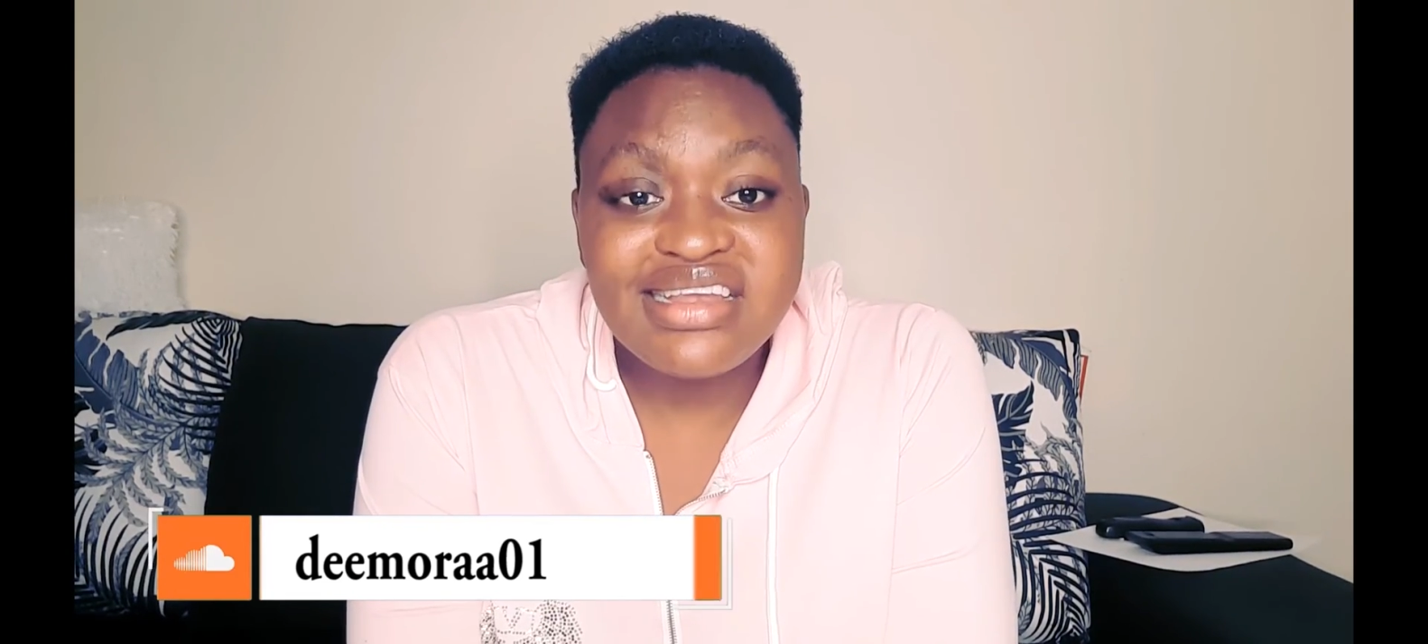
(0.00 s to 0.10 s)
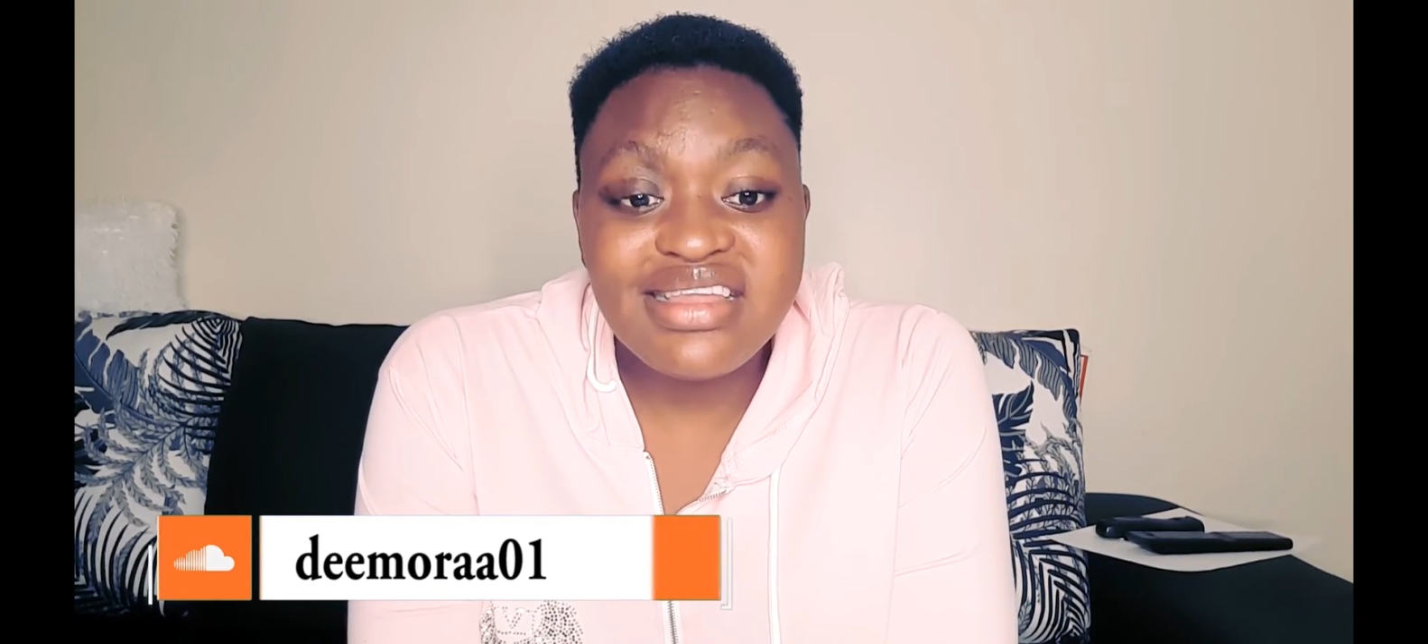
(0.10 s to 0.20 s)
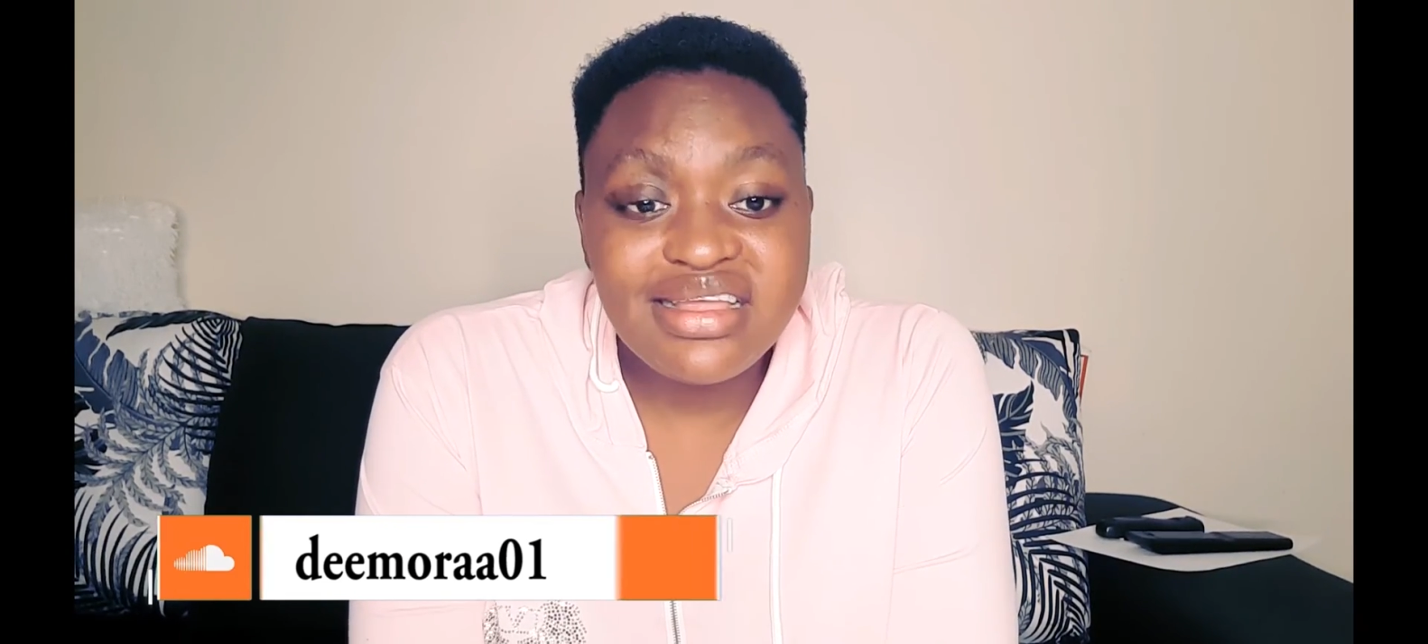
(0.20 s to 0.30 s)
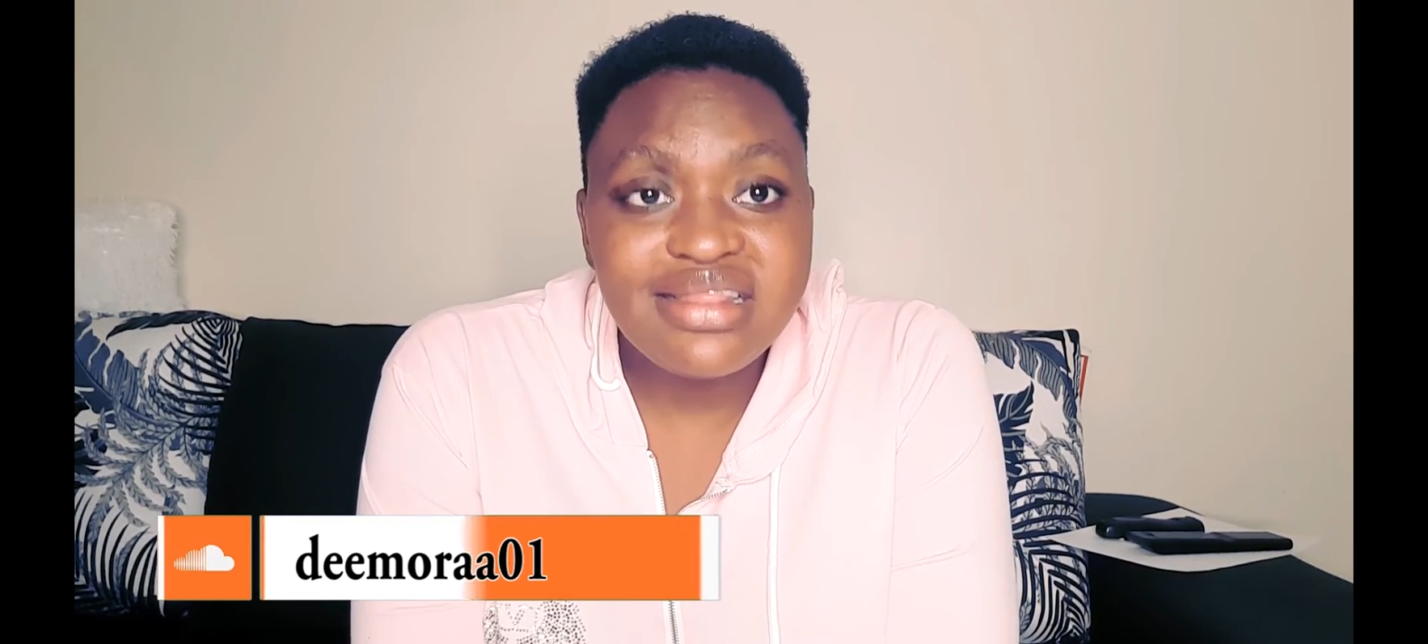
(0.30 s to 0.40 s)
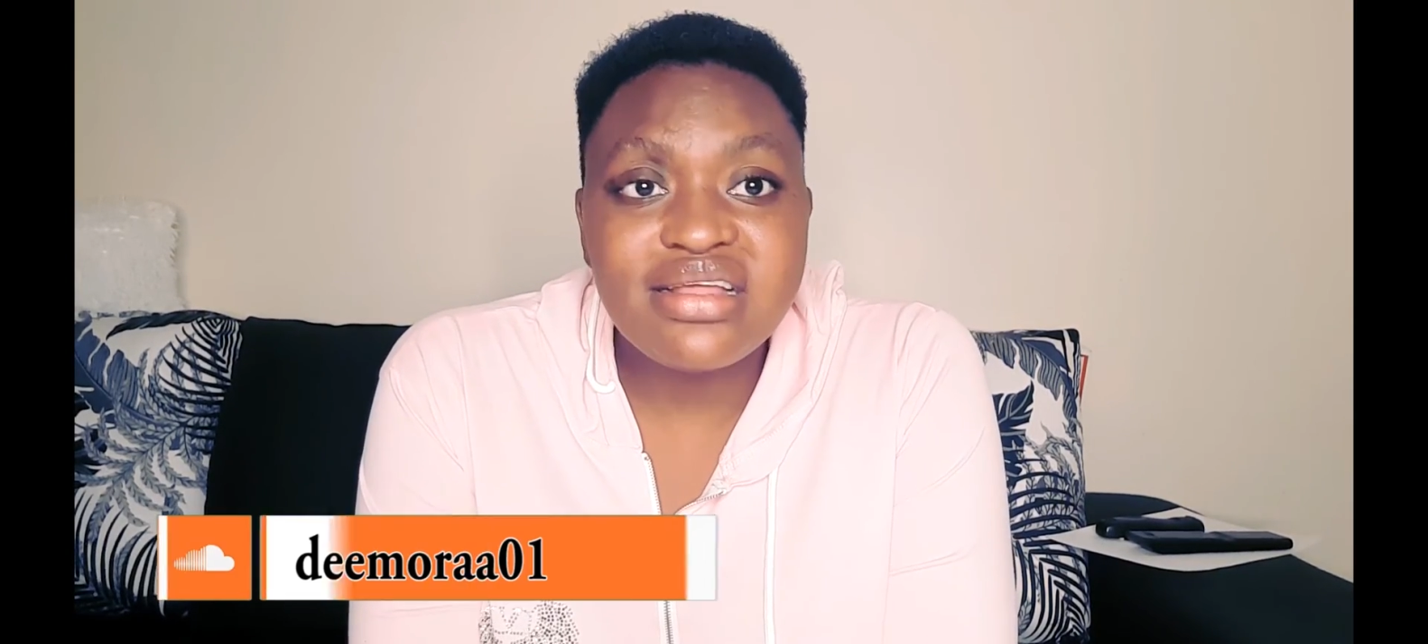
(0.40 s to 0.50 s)

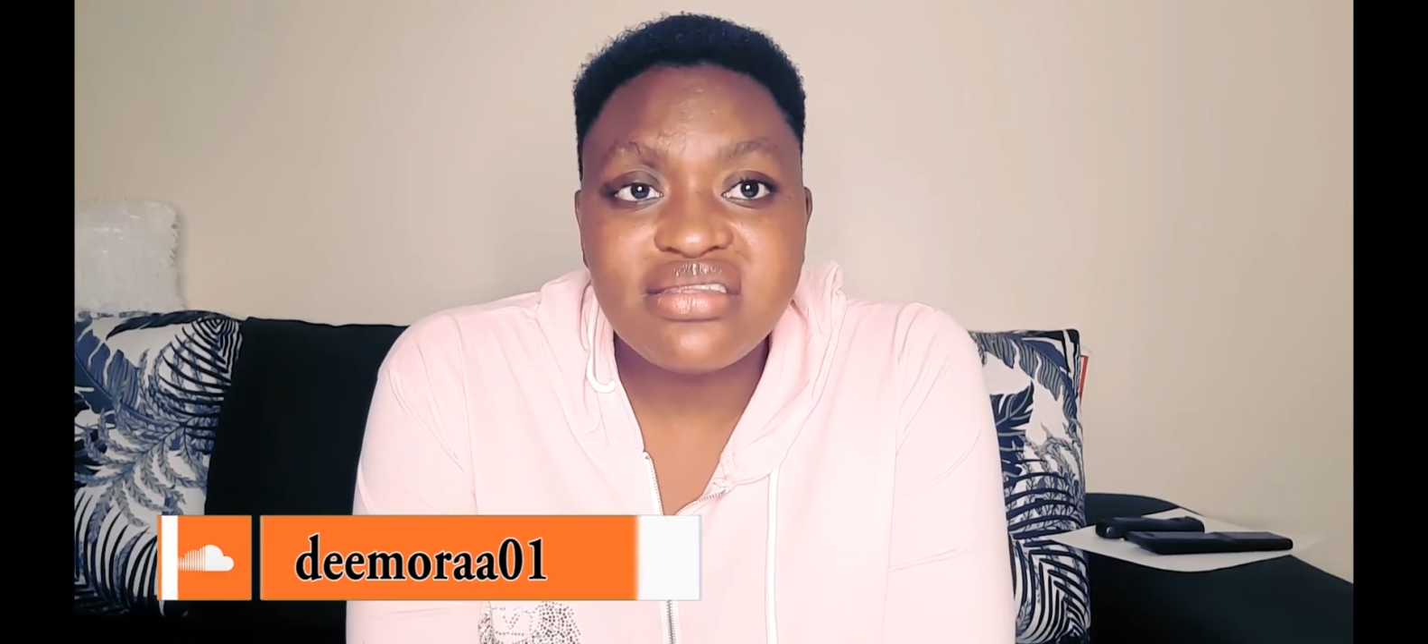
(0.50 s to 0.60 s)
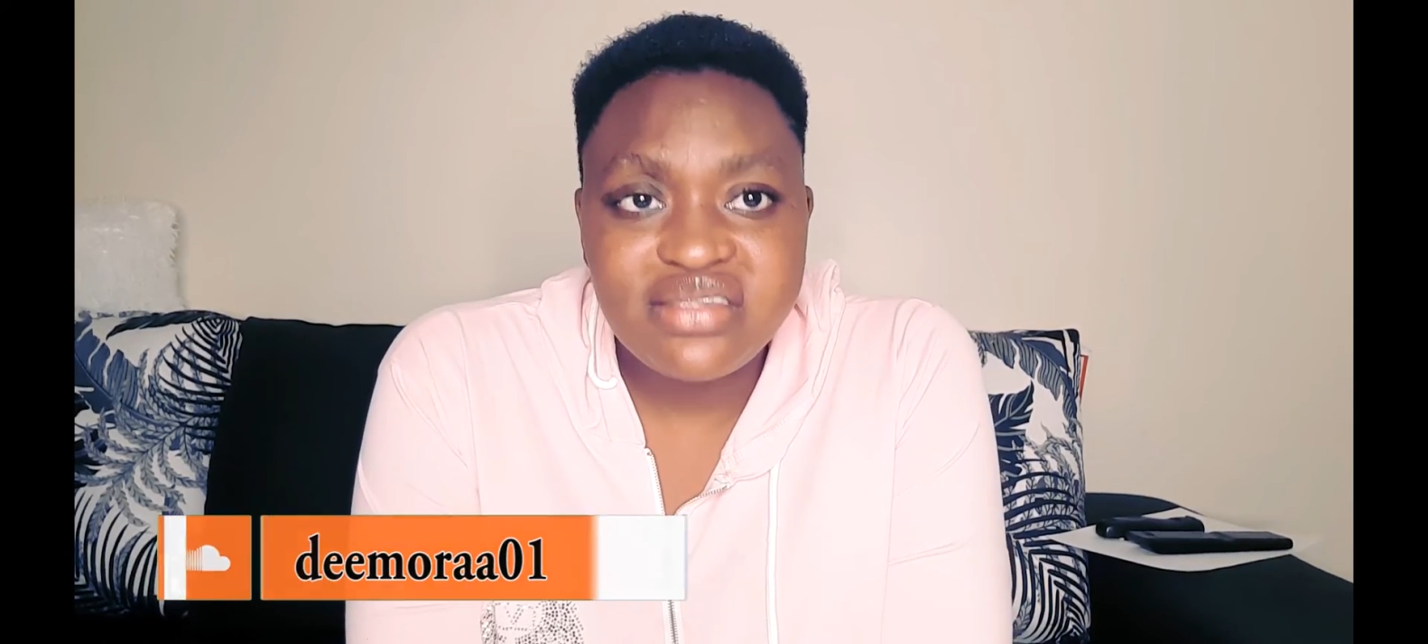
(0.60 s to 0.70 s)
did that